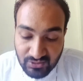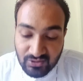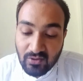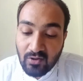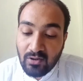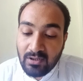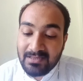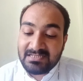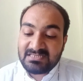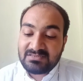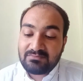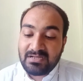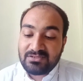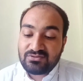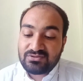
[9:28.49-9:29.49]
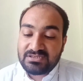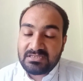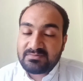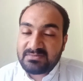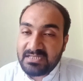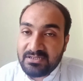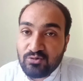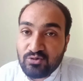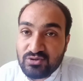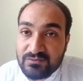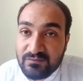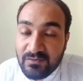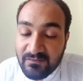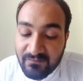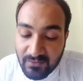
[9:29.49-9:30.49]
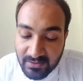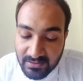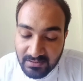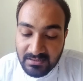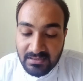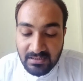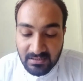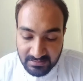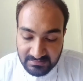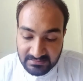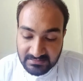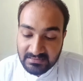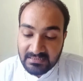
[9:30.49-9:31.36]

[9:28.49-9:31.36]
So all these manuscripts are useful for us.